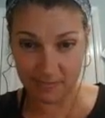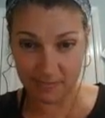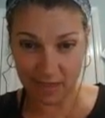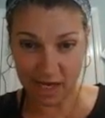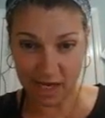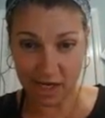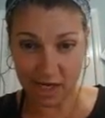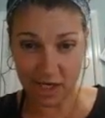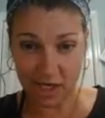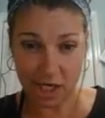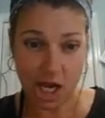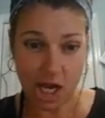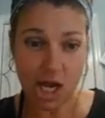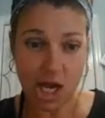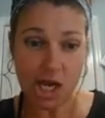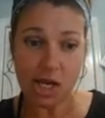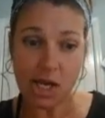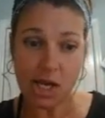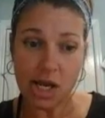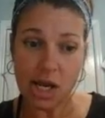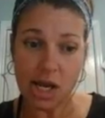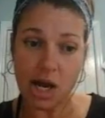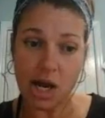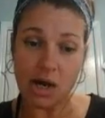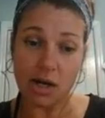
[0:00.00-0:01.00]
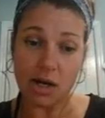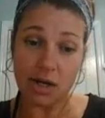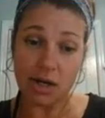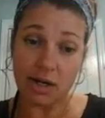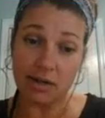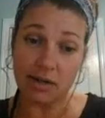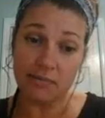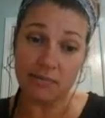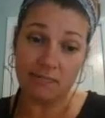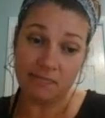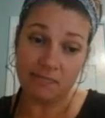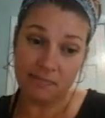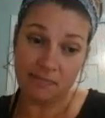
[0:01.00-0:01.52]
Okay,
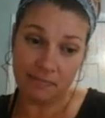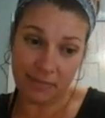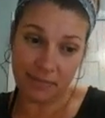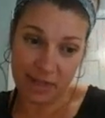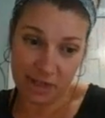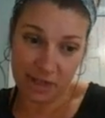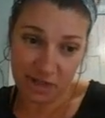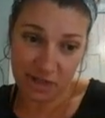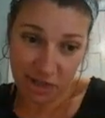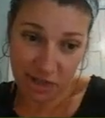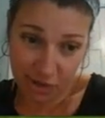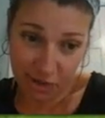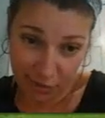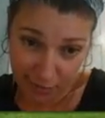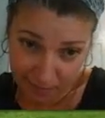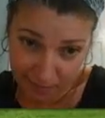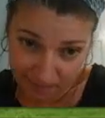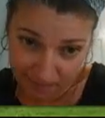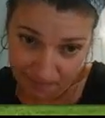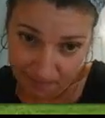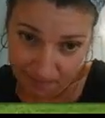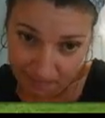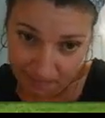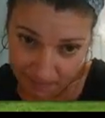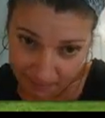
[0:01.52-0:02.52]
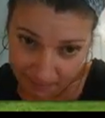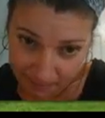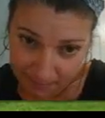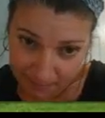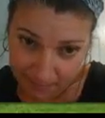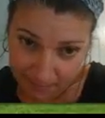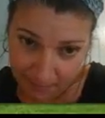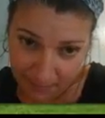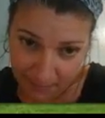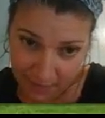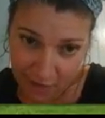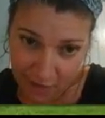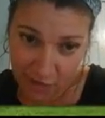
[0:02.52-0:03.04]
so
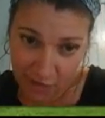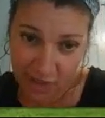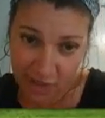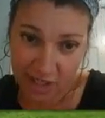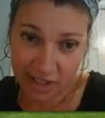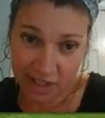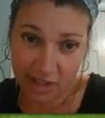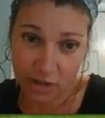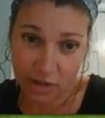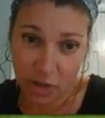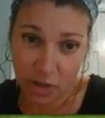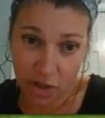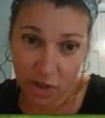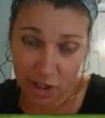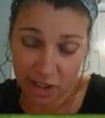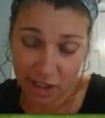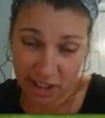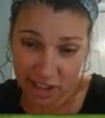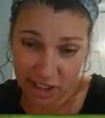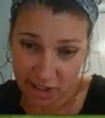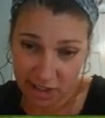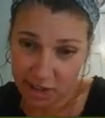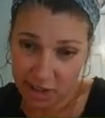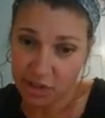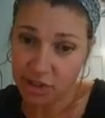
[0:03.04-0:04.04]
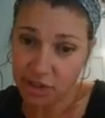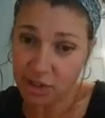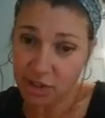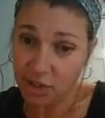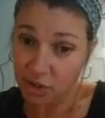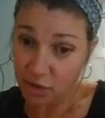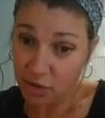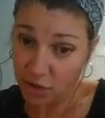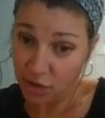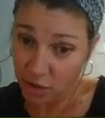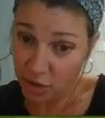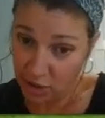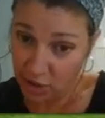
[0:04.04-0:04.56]
go ahead and log in, do
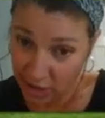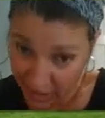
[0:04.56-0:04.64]
your